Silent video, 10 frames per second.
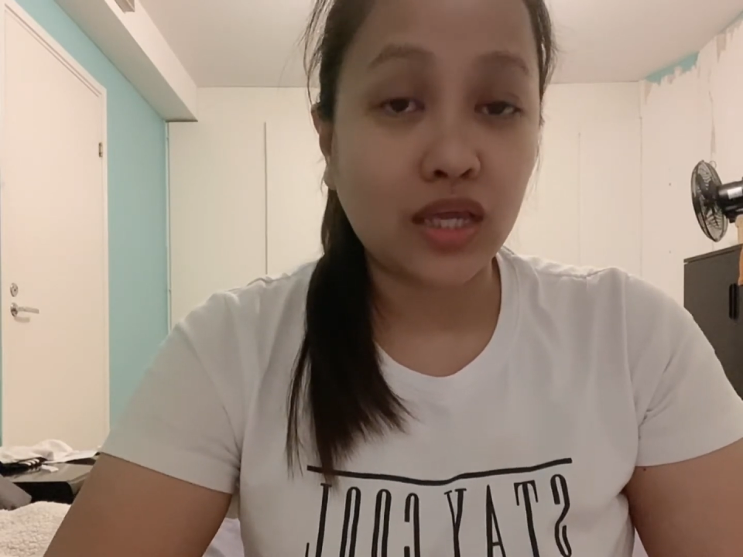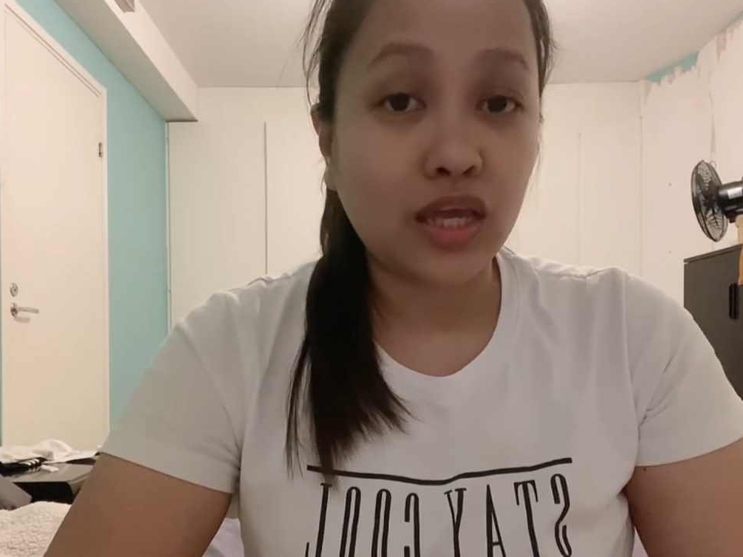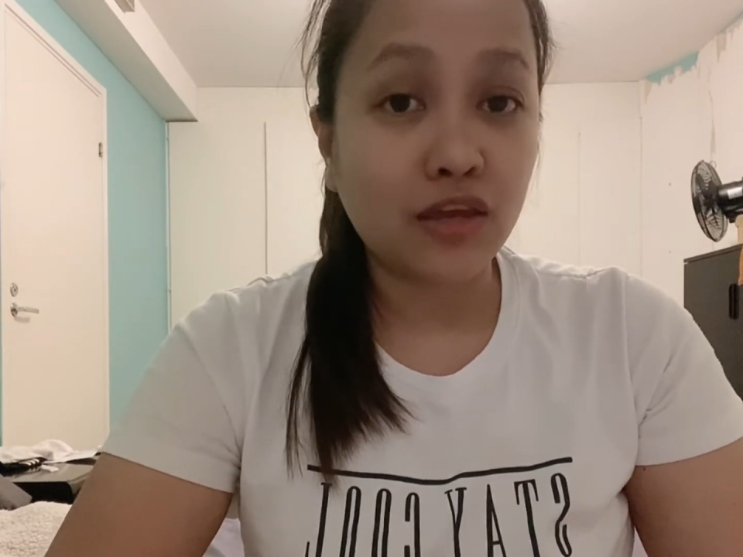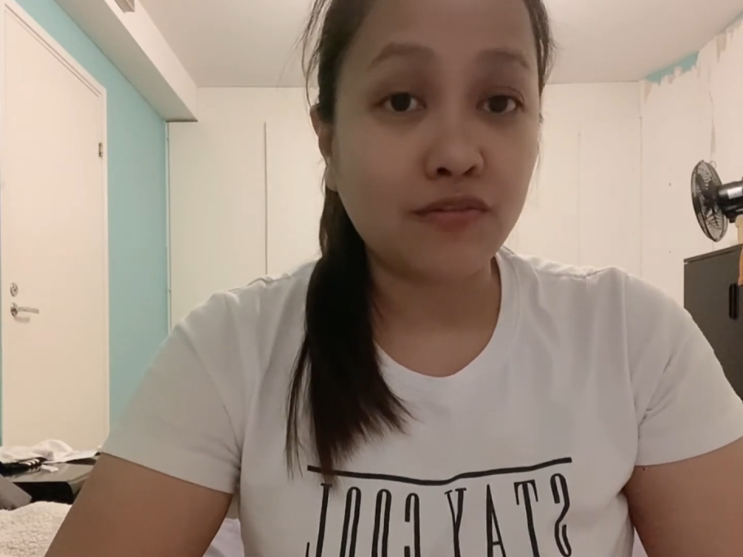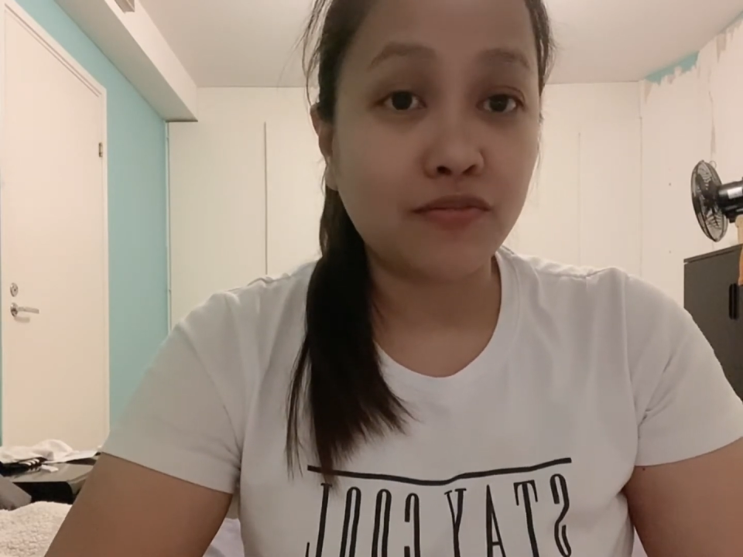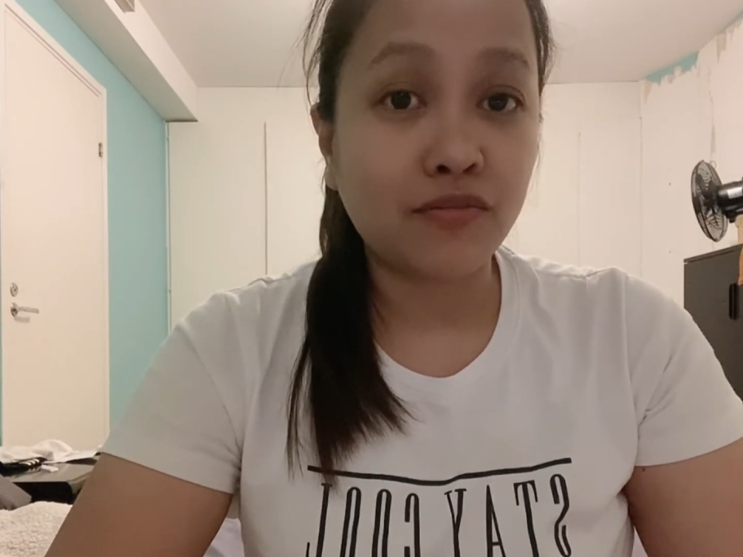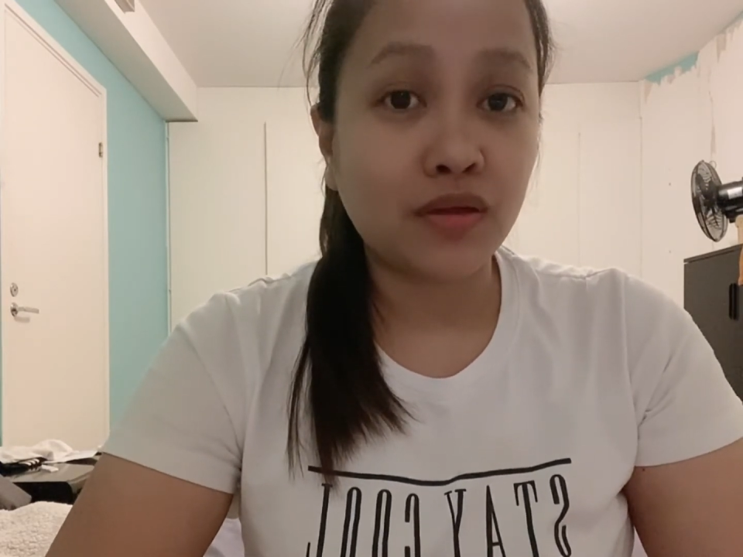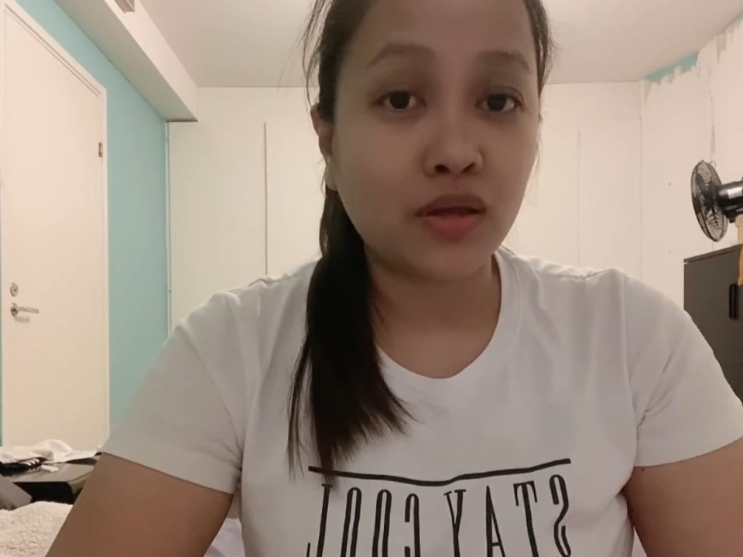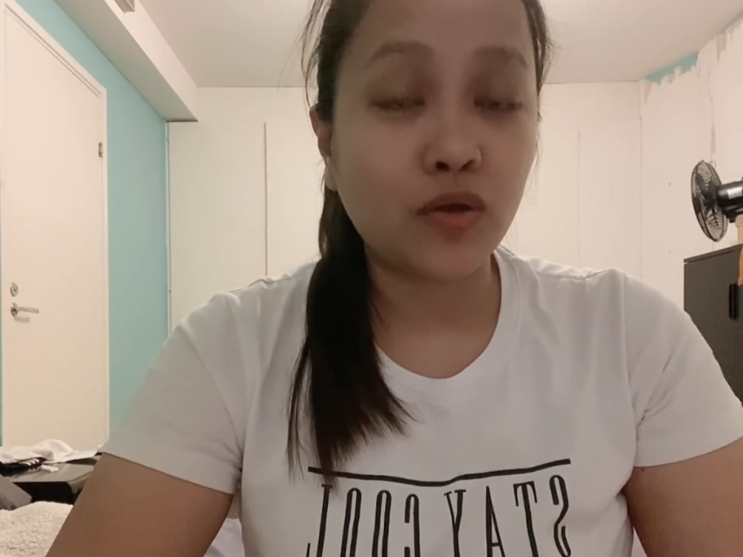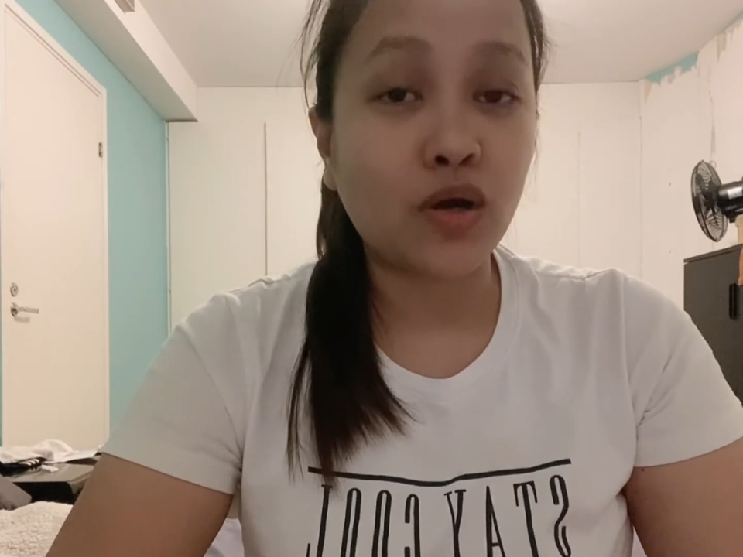if
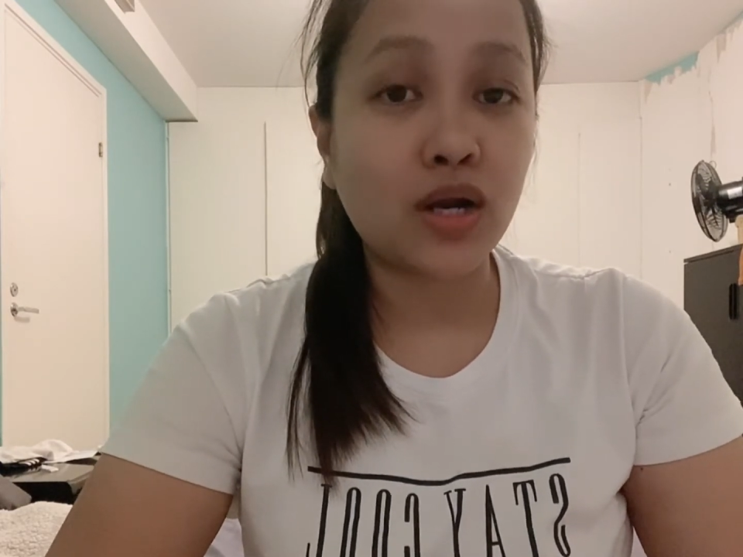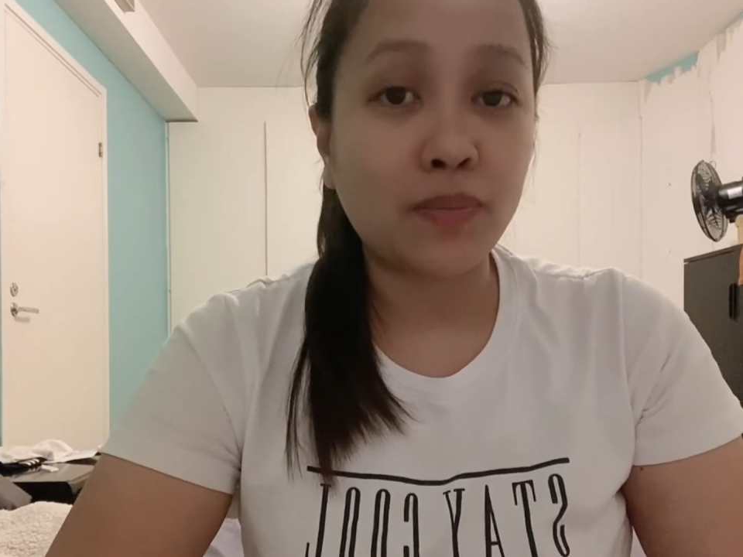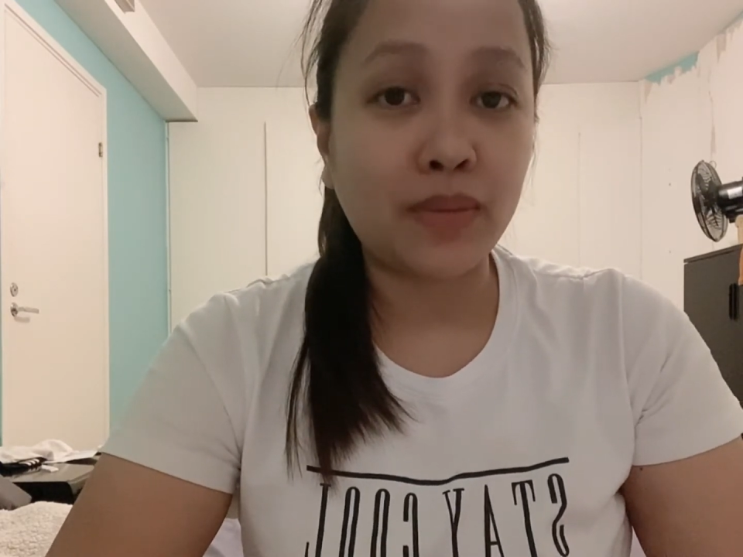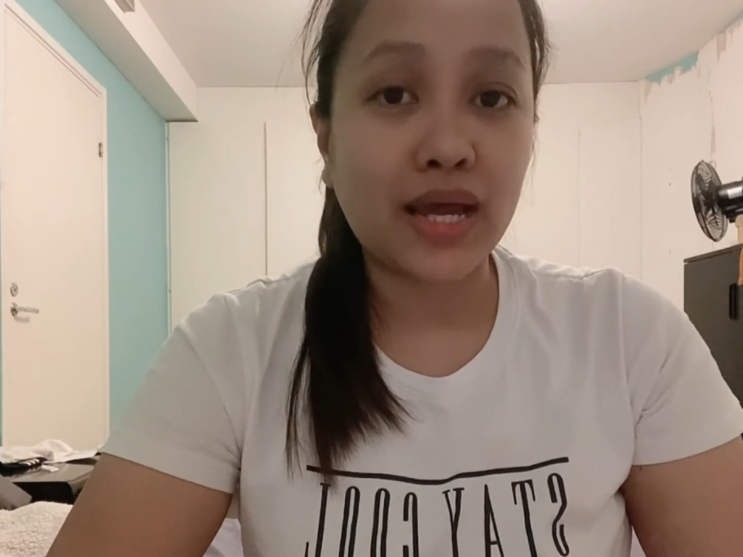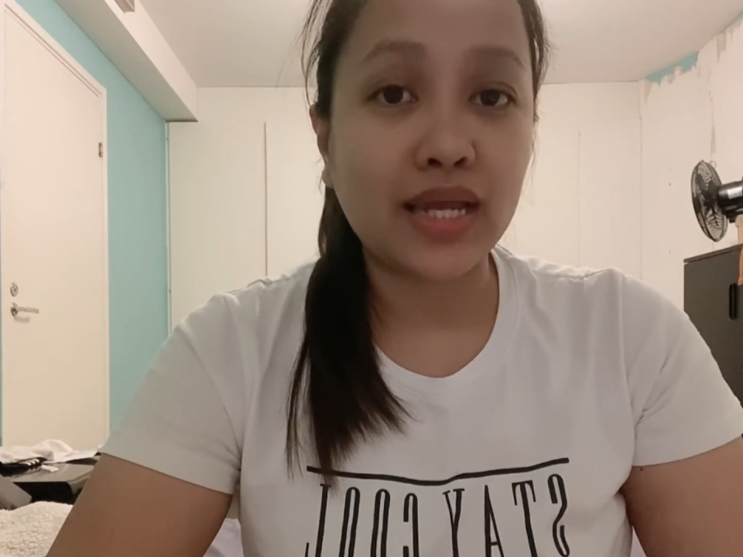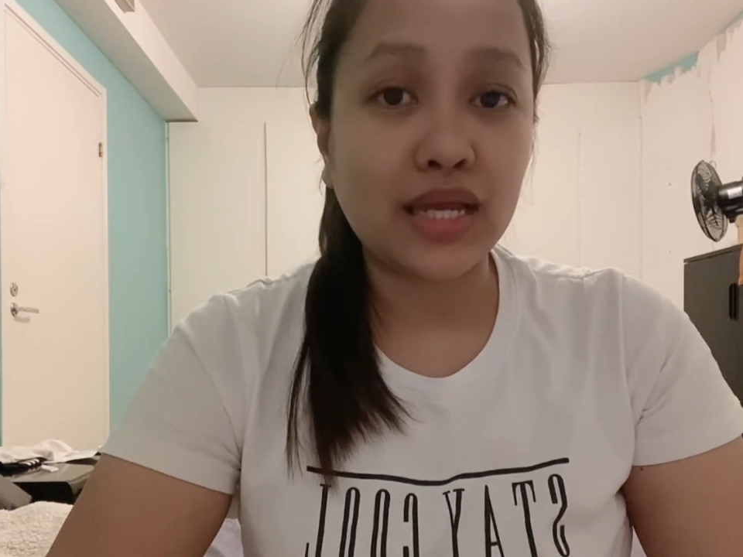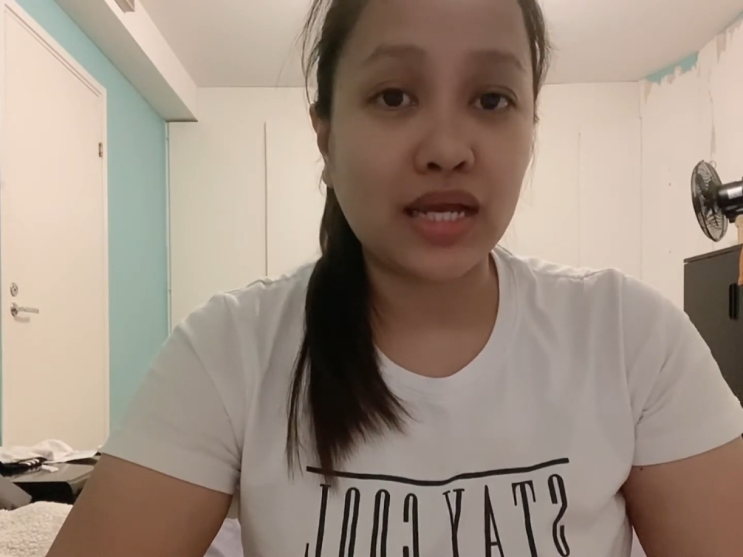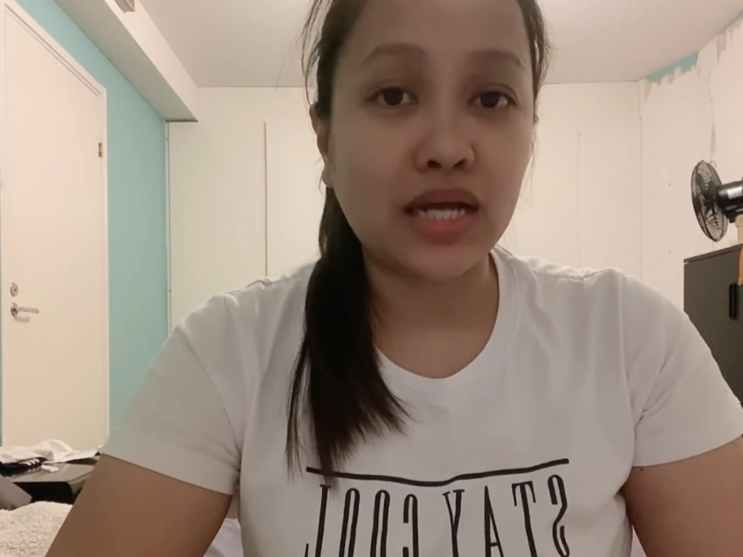you are applying